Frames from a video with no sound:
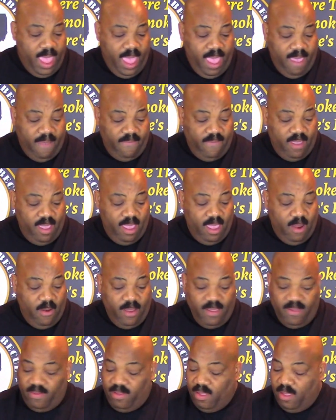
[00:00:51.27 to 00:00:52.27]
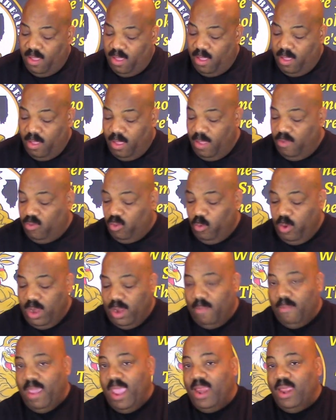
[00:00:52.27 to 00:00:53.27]
have here is the is
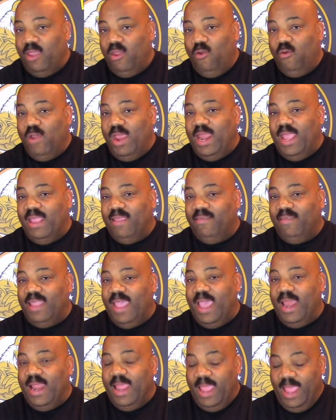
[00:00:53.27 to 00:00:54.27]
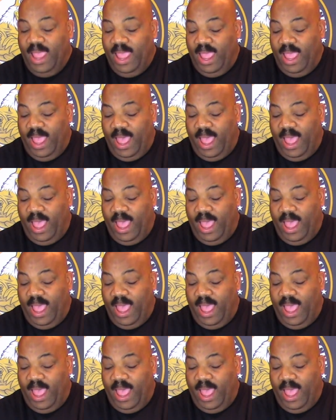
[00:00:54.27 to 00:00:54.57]
three of the main ingredients that